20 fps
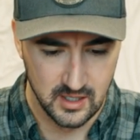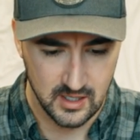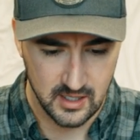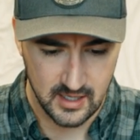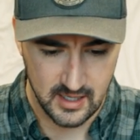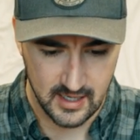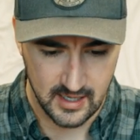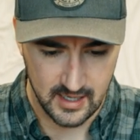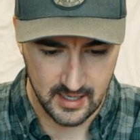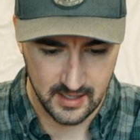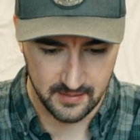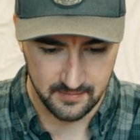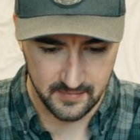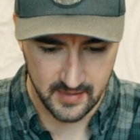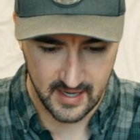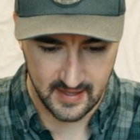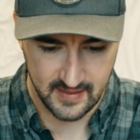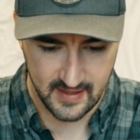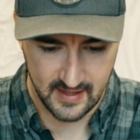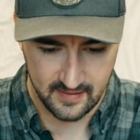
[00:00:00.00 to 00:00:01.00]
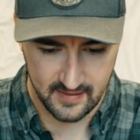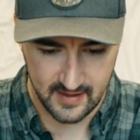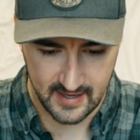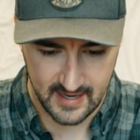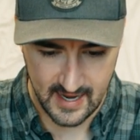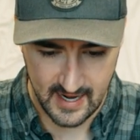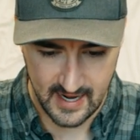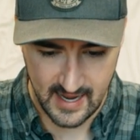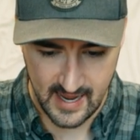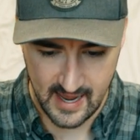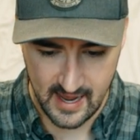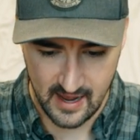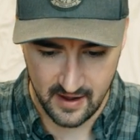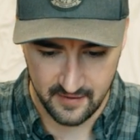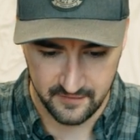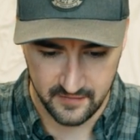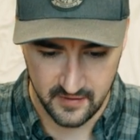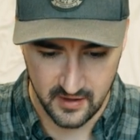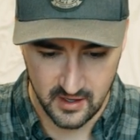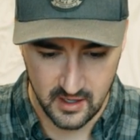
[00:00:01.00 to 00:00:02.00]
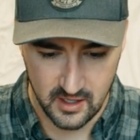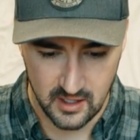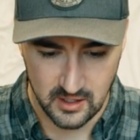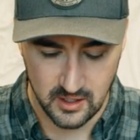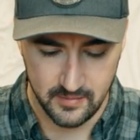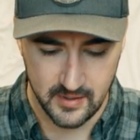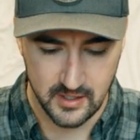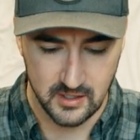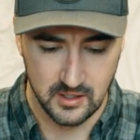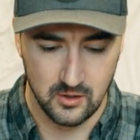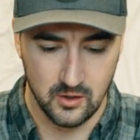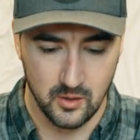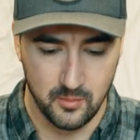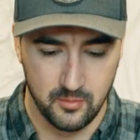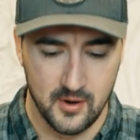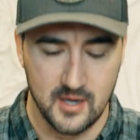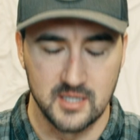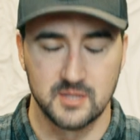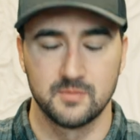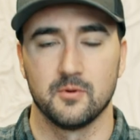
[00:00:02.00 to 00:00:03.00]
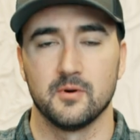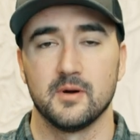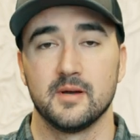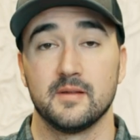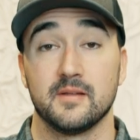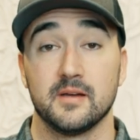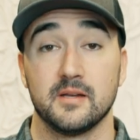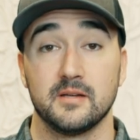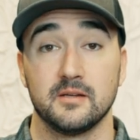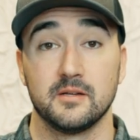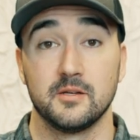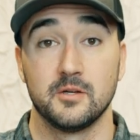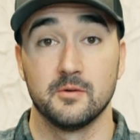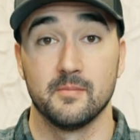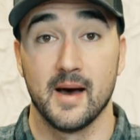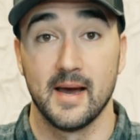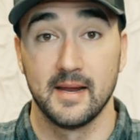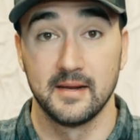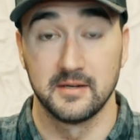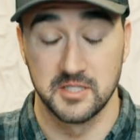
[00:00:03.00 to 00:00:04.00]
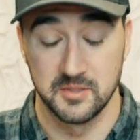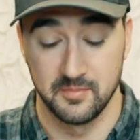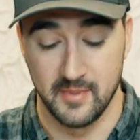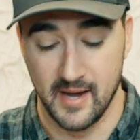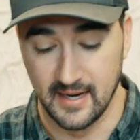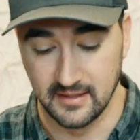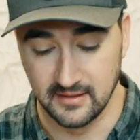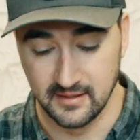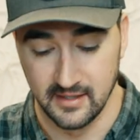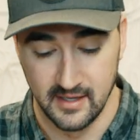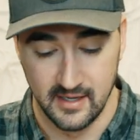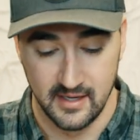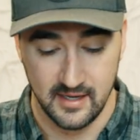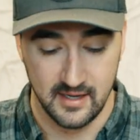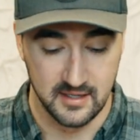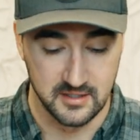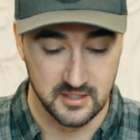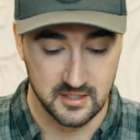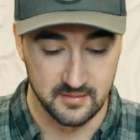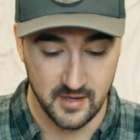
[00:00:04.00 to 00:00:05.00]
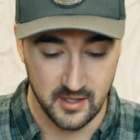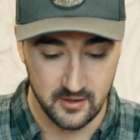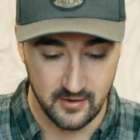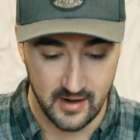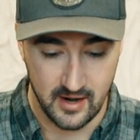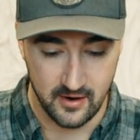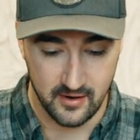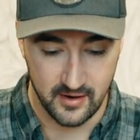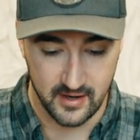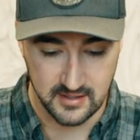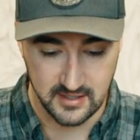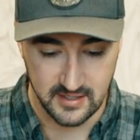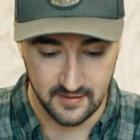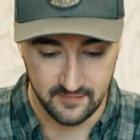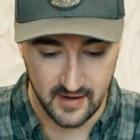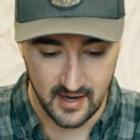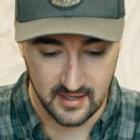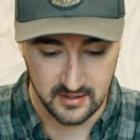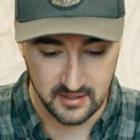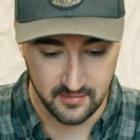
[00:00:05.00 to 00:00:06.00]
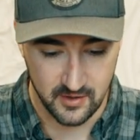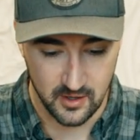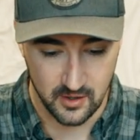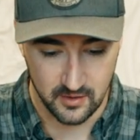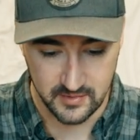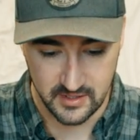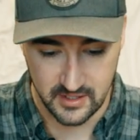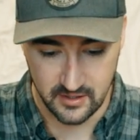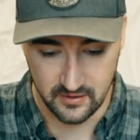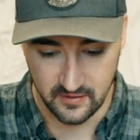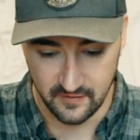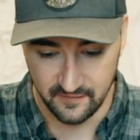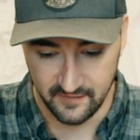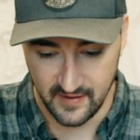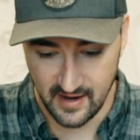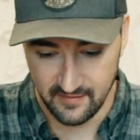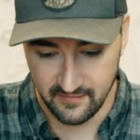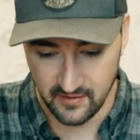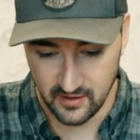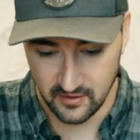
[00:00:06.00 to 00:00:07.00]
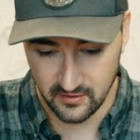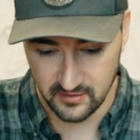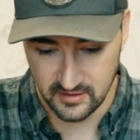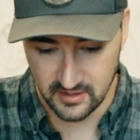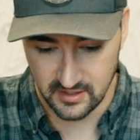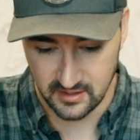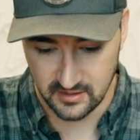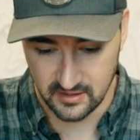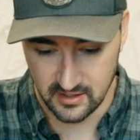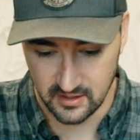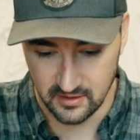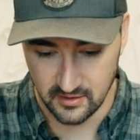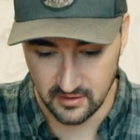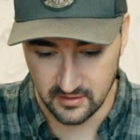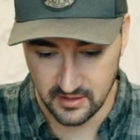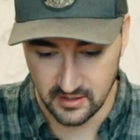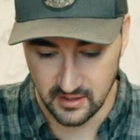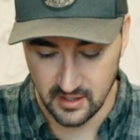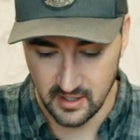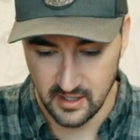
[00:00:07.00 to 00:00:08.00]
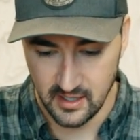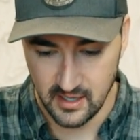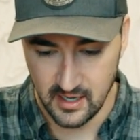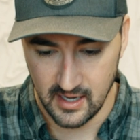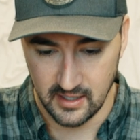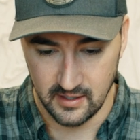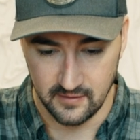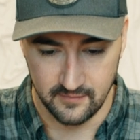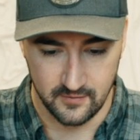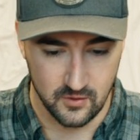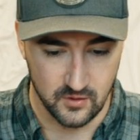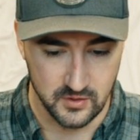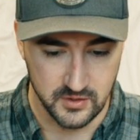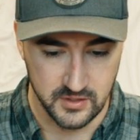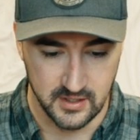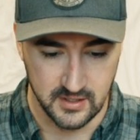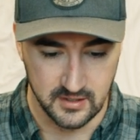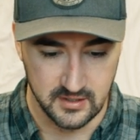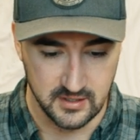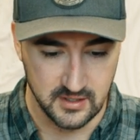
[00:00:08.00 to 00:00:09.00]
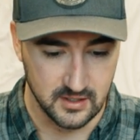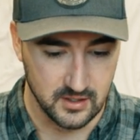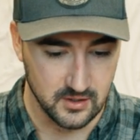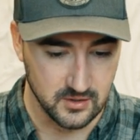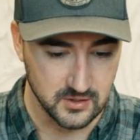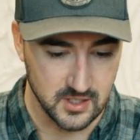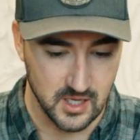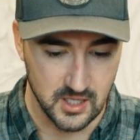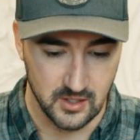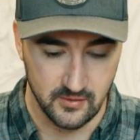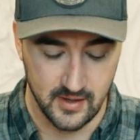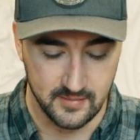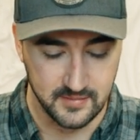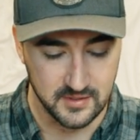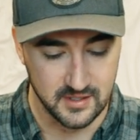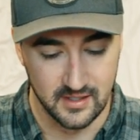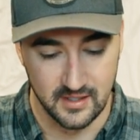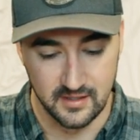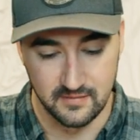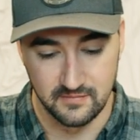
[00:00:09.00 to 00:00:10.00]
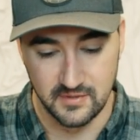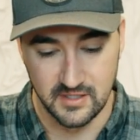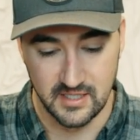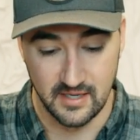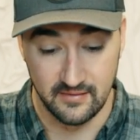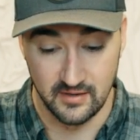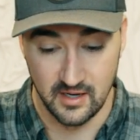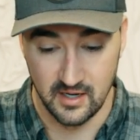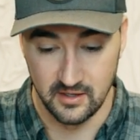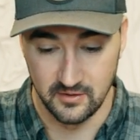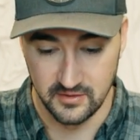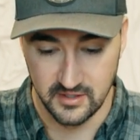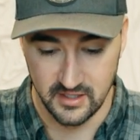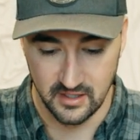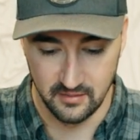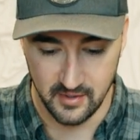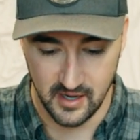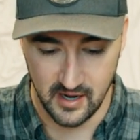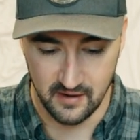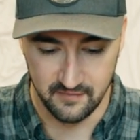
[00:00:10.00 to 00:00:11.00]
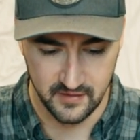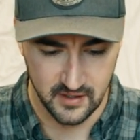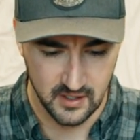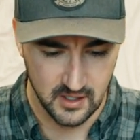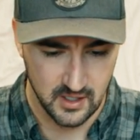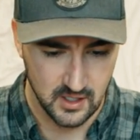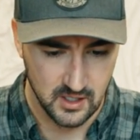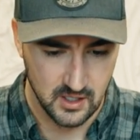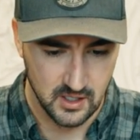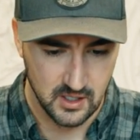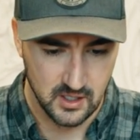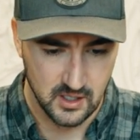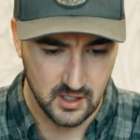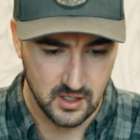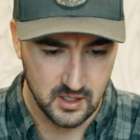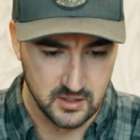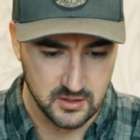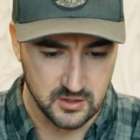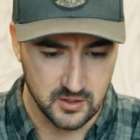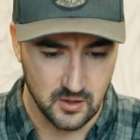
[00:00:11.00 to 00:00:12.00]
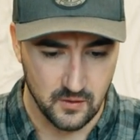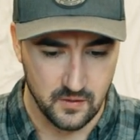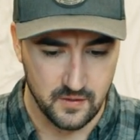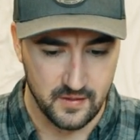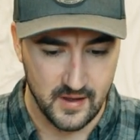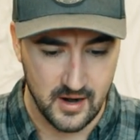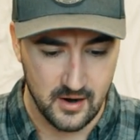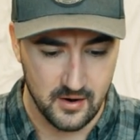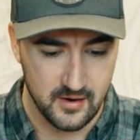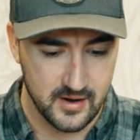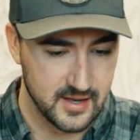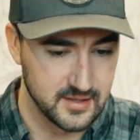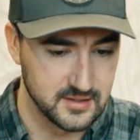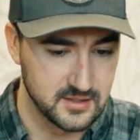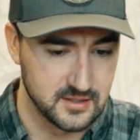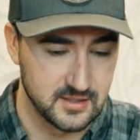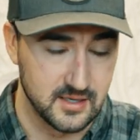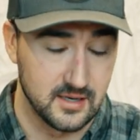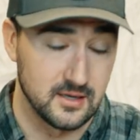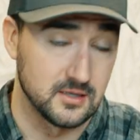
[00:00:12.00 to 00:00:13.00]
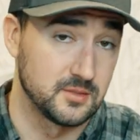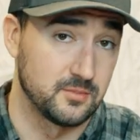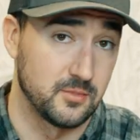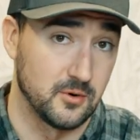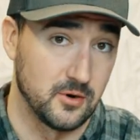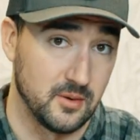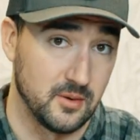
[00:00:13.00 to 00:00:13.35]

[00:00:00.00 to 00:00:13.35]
and they kind of have a little bit lower price point than you might expect in some other areas. They've got some homes here in the 500s, 600s, and then of course you can see it goes all the way up to the 700s and above. So there is Stansbury